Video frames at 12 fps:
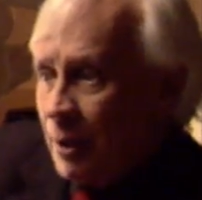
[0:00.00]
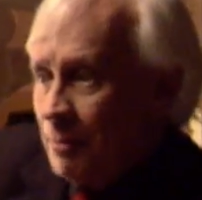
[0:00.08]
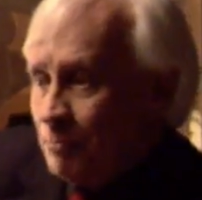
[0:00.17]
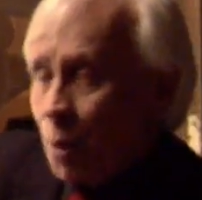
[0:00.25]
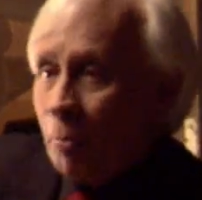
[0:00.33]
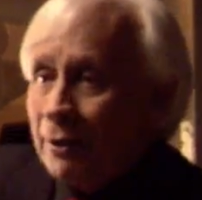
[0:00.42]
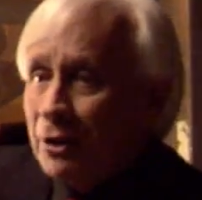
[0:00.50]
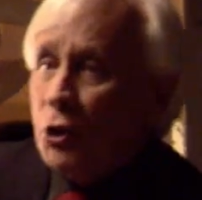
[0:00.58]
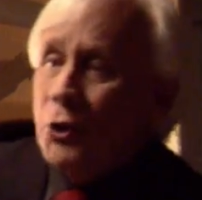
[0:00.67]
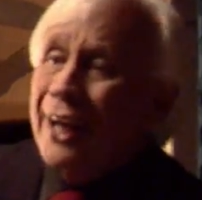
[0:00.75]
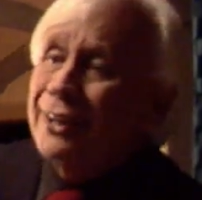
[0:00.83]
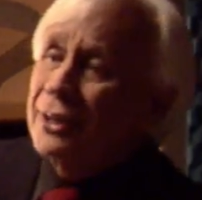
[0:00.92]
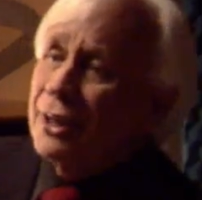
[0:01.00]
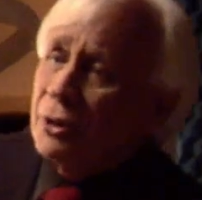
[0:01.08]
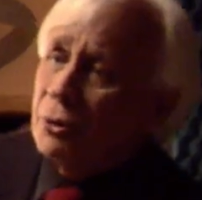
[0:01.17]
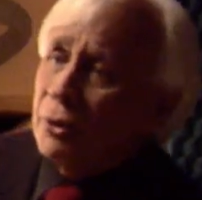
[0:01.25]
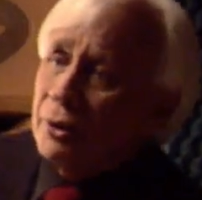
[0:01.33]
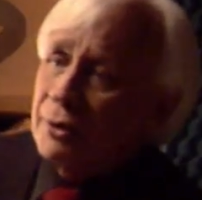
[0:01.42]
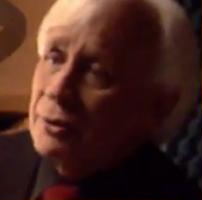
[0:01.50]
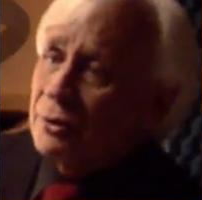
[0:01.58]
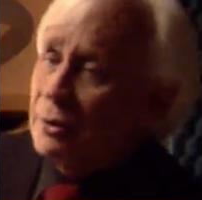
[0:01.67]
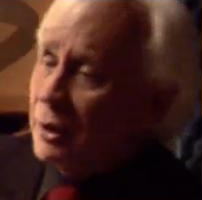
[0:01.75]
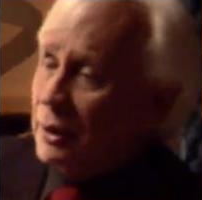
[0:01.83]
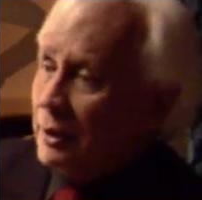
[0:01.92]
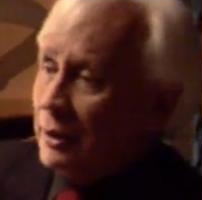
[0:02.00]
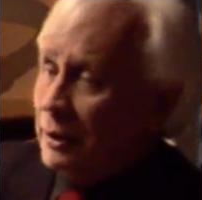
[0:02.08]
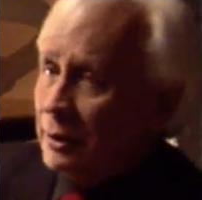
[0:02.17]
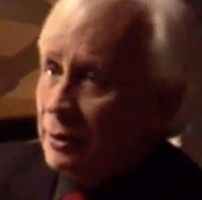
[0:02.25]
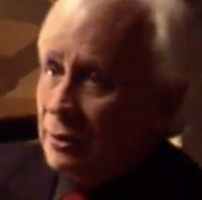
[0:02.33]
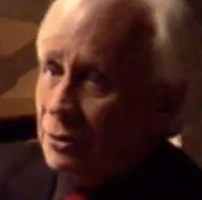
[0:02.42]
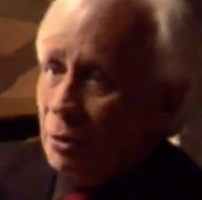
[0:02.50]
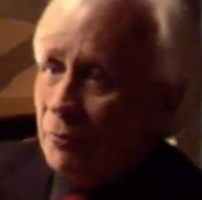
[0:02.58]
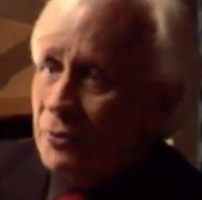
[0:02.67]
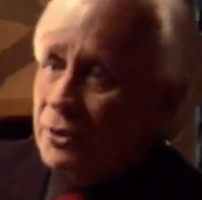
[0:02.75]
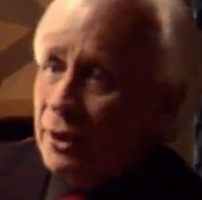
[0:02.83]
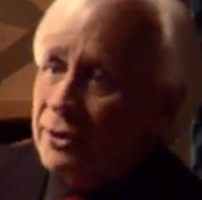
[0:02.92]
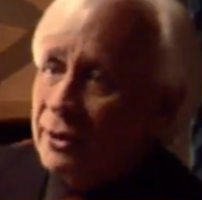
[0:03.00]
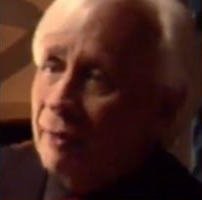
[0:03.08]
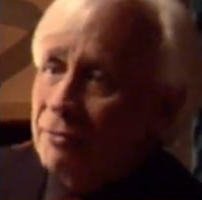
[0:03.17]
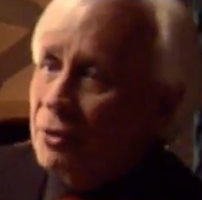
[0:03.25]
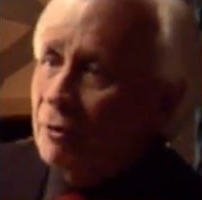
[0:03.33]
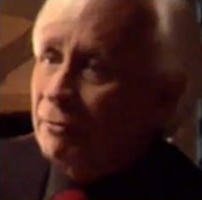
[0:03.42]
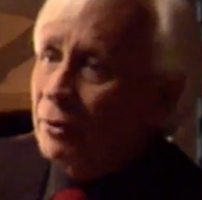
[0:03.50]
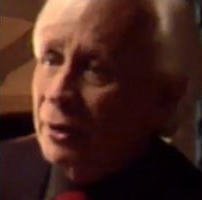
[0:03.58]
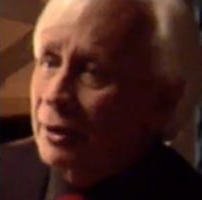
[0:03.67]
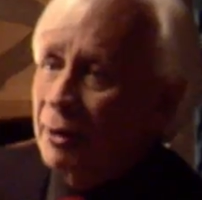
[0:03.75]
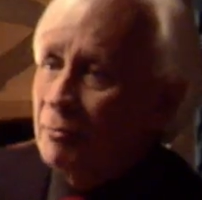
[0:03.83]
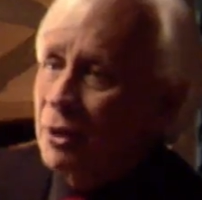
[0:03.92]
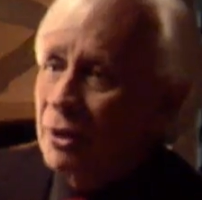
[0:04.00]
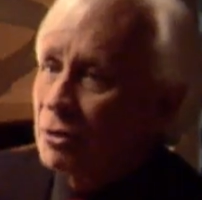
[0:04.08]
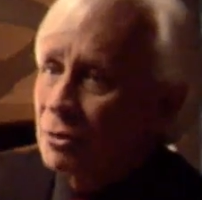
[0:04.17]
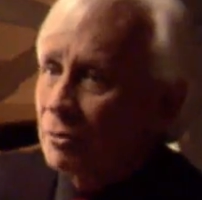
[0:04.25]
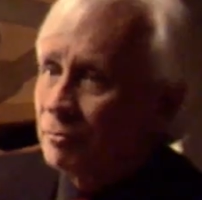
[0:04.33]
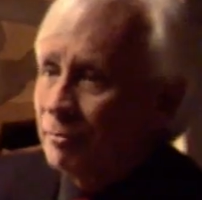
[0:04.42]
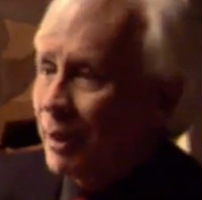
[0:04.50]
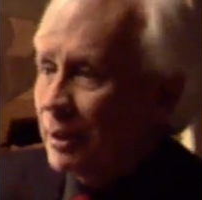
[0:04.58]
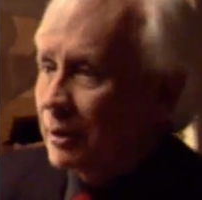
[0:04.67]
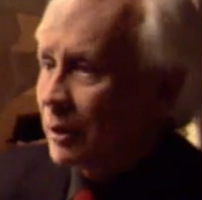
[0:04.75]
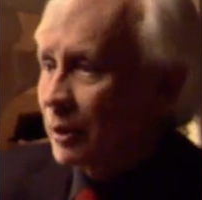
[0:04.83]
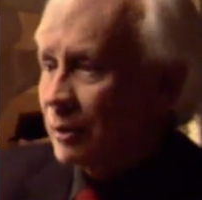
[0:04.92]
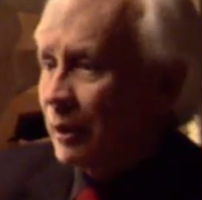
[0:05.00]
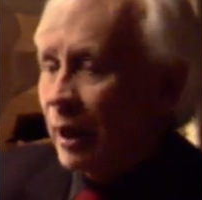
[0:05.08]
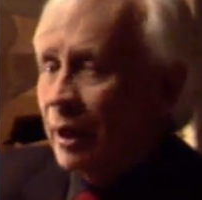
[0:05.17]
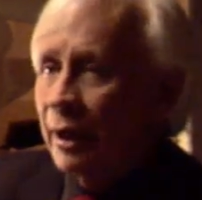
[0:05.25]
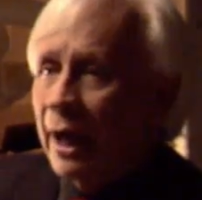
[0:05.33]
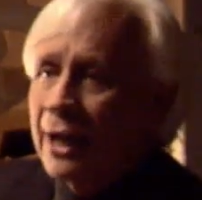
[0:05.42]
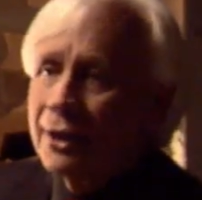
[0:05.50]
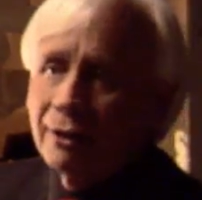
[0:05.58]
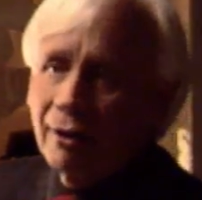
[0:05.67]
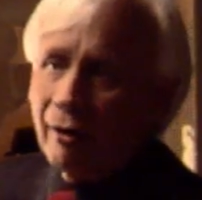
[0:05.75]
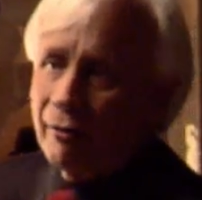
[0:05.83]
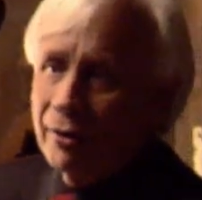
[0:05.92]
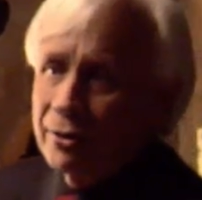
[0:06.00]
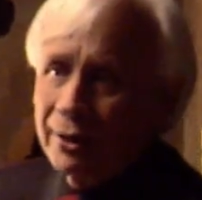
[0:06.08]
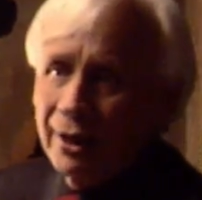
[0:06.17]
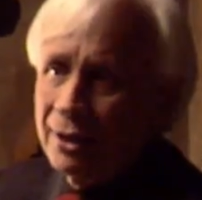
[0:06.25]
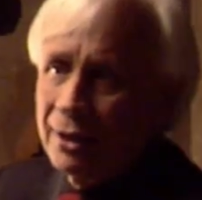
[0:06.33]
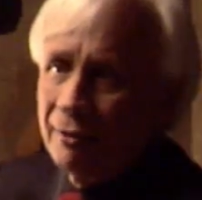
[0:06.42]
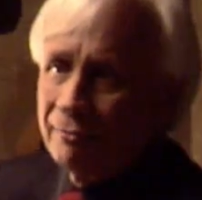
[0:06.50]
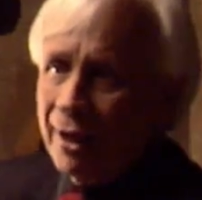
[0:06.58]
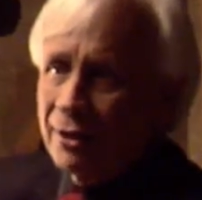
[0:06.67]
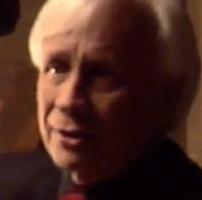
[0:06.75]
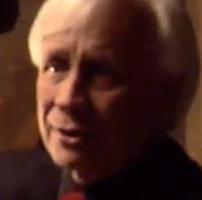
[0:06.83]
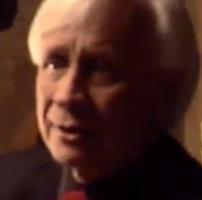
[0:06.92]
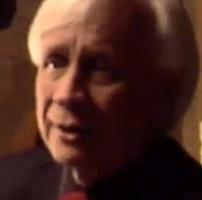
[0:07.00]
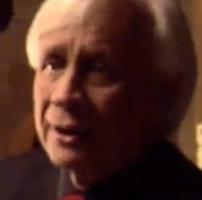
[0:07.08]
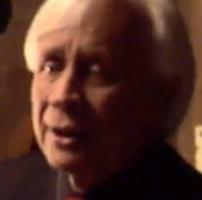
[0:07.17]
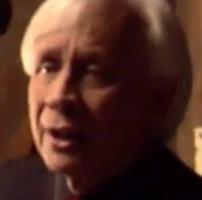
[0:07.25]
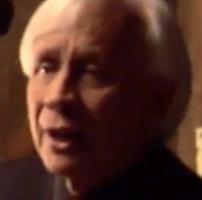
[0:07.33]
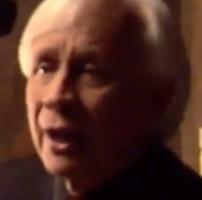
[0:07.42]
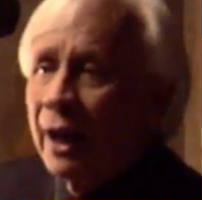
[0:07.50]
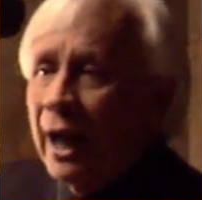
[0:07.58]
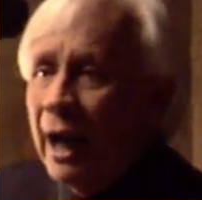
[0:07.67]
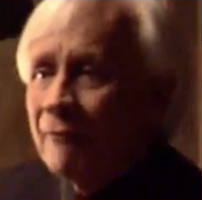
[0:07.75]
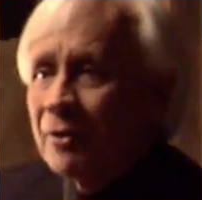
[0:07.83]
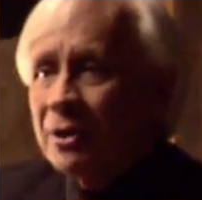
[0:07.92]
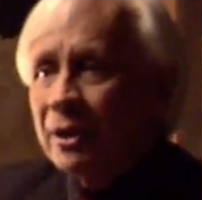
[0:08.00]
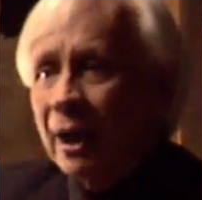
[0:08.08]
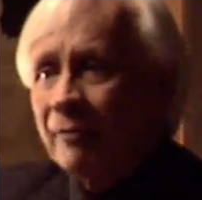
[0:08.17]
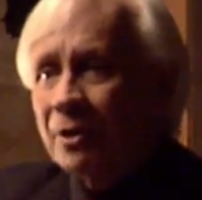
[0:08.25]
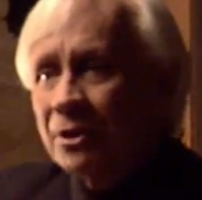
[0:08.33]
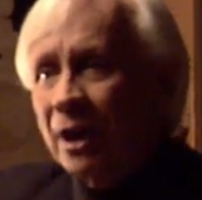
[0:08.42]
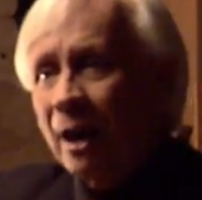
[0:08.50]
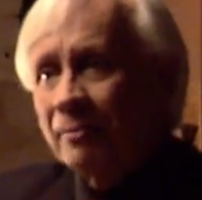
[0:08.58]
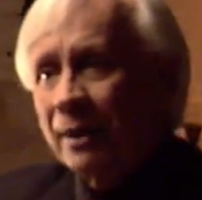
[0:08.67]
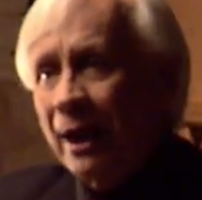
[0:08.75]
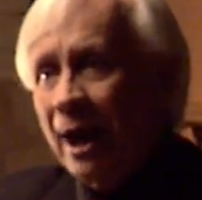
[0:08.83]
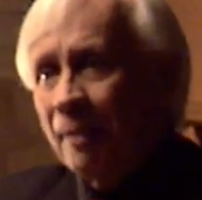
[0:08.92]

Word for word: improperly connected, or it's some of the cells have suffered and they begin to make little... eddy currents, eddy events. Every time that